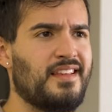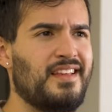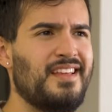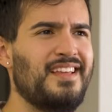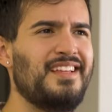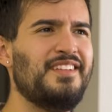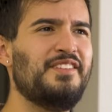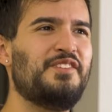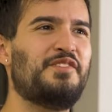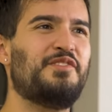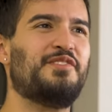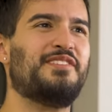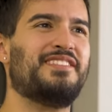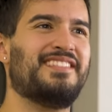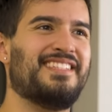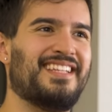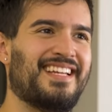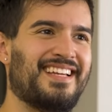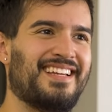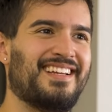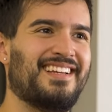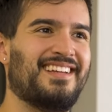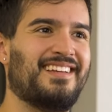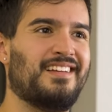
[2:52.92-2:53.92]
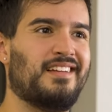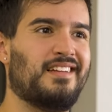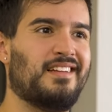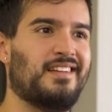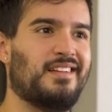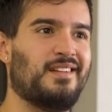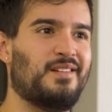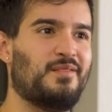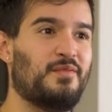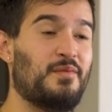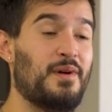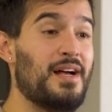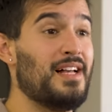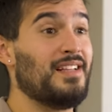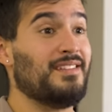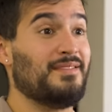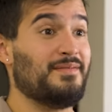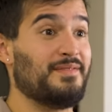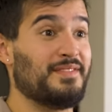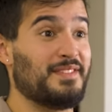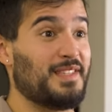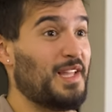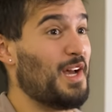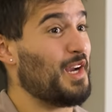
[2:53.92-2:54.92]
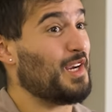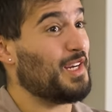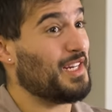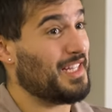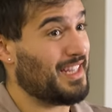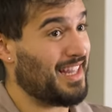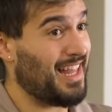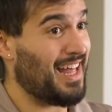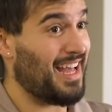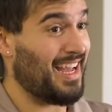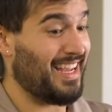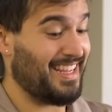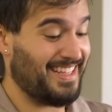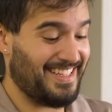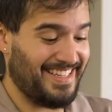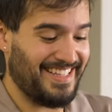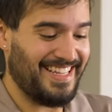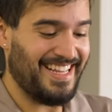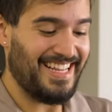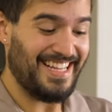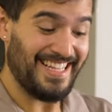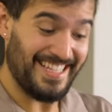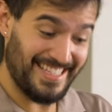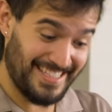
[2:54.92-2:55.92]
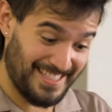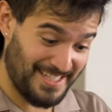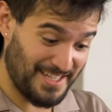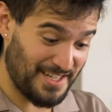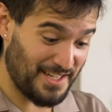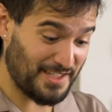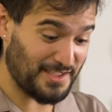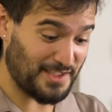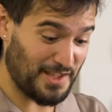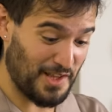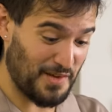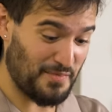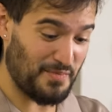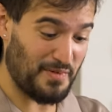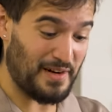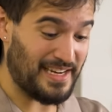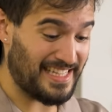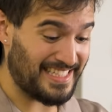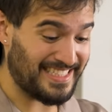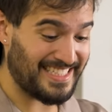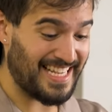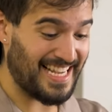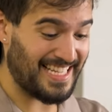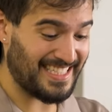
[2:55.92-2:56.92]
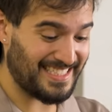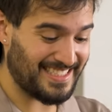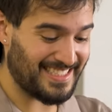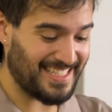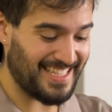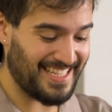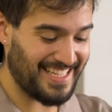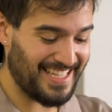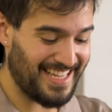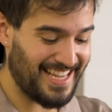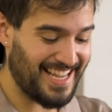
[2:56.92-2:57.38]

Interesting. Well, not gonna lie, it does look pretty tasty.